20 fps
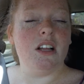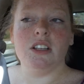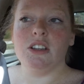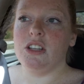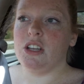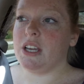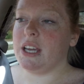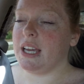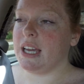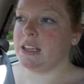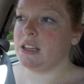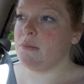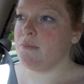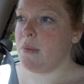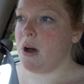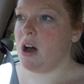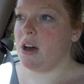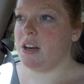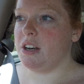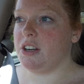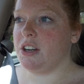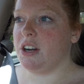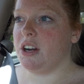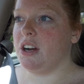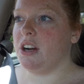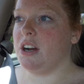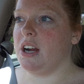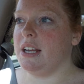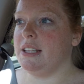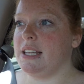looking at the
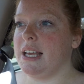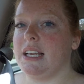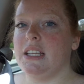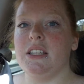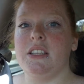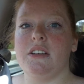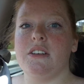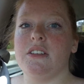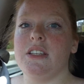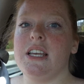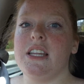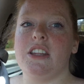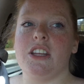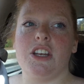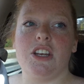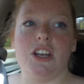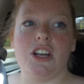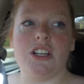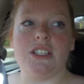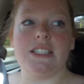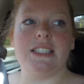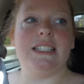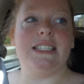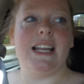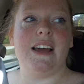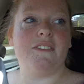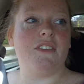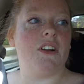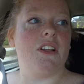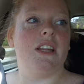monitor, and like literally the nurse
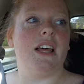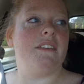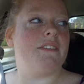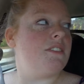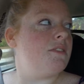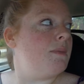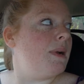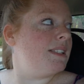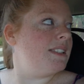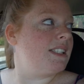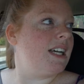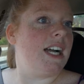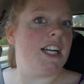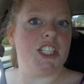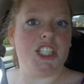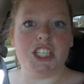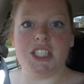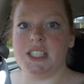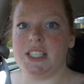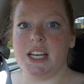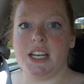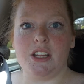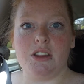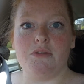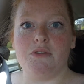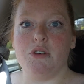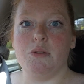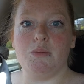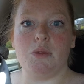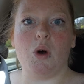never left my side. She stayed in
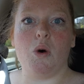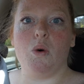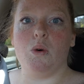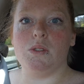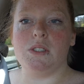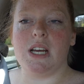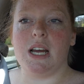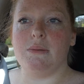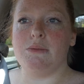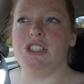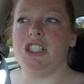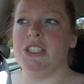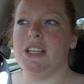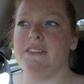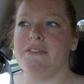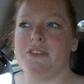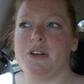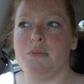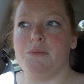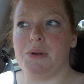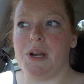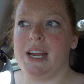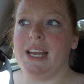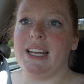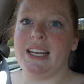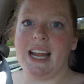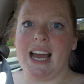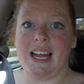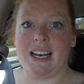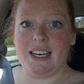the room the whole time. She left for a break
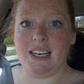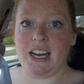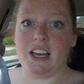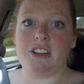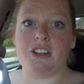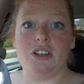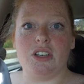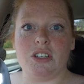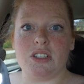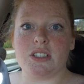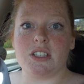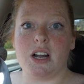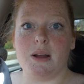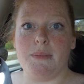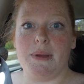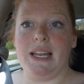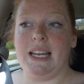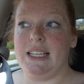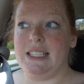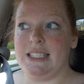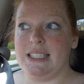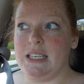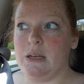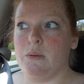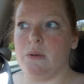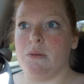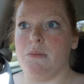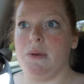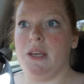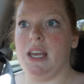and had another nurse come in and
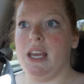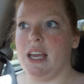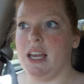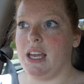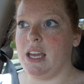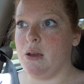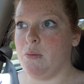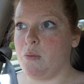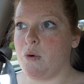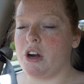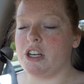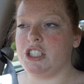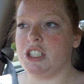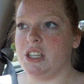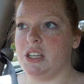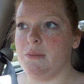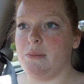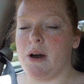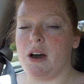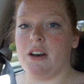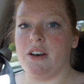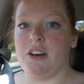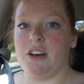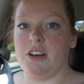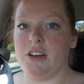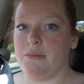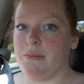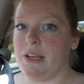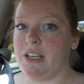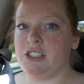sit with me and keep watching the
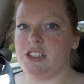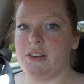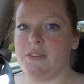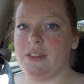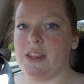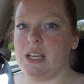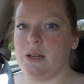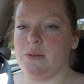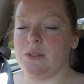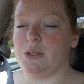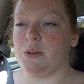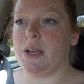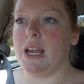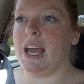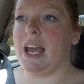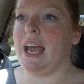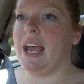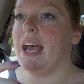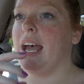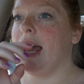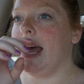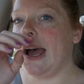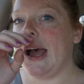monitor to make sure everything was okay.